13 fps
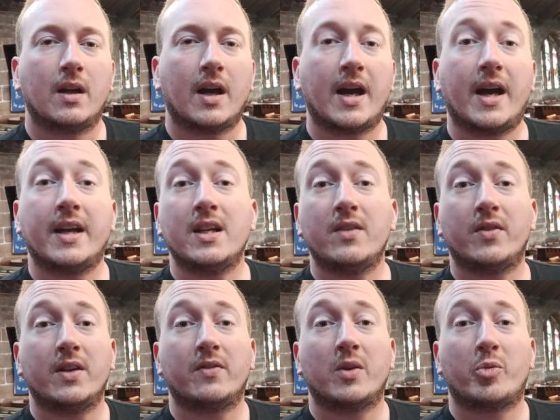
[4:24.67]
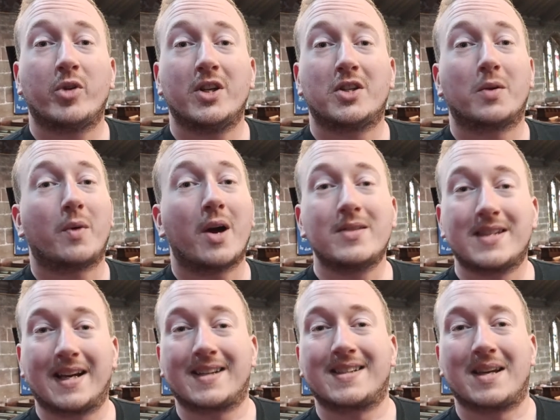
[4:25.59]
And even if your preacher won't
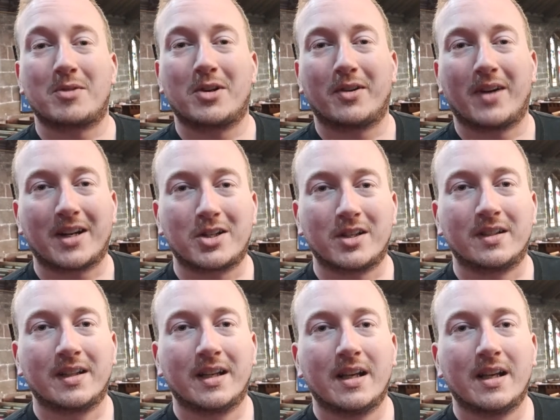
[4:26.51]
accept correction,